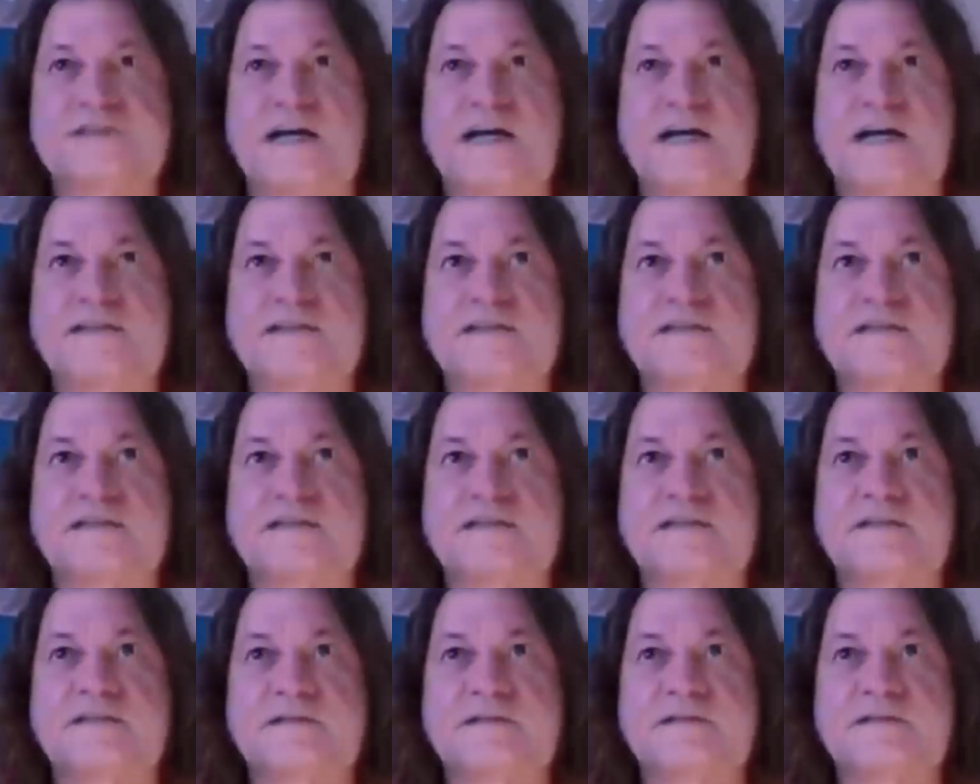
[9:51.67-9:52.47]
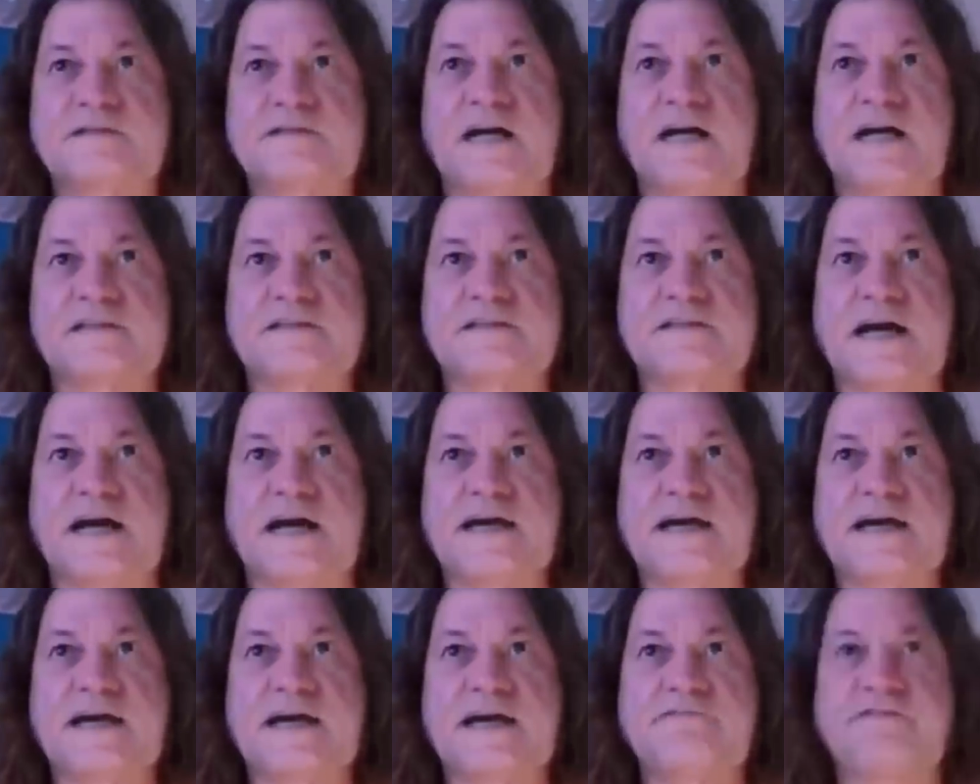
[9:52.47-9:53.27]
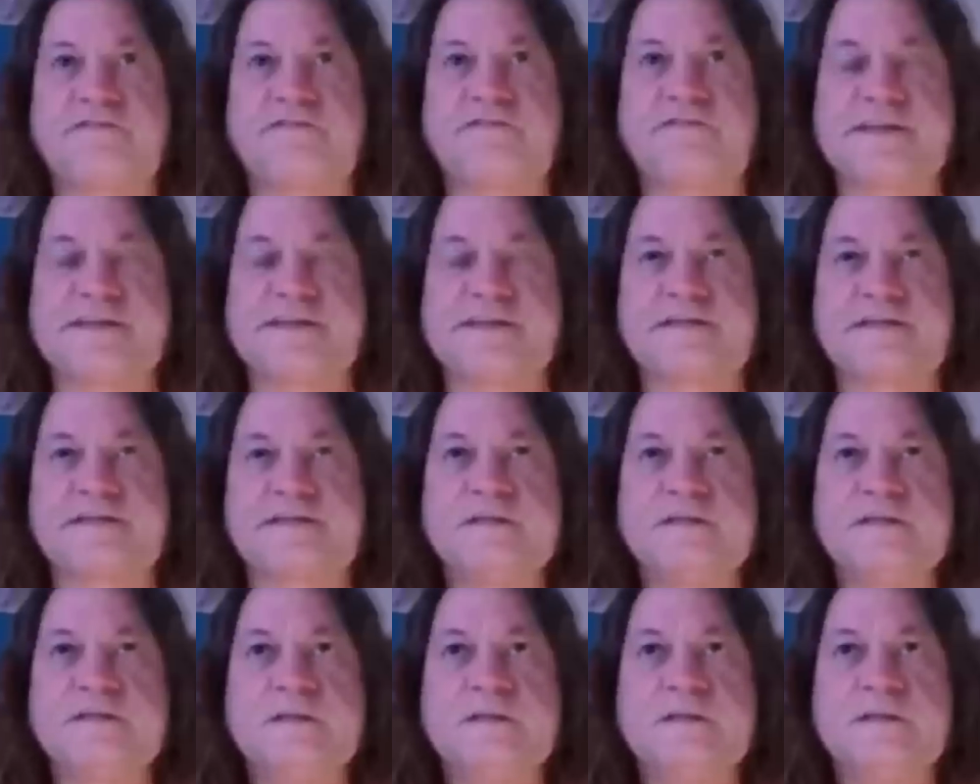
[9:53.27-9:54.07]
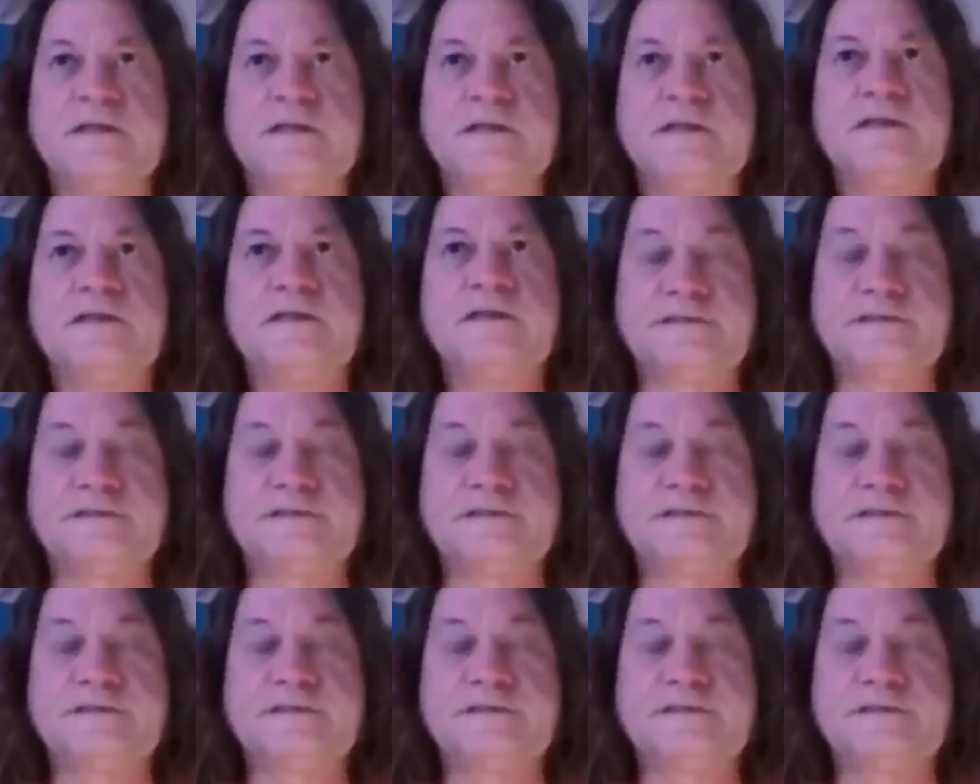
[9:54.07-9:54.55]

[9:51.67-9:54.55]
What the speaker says: best books that I have read.